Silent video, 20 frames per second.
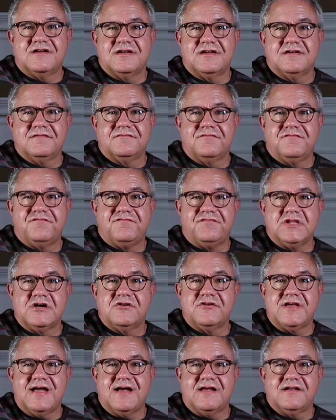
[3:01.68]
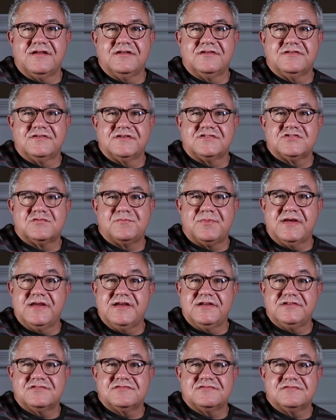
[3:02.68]
uh, float out into
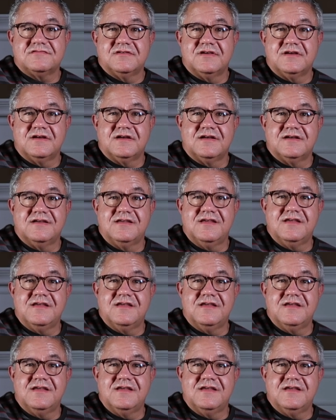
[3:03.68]
space. Uh,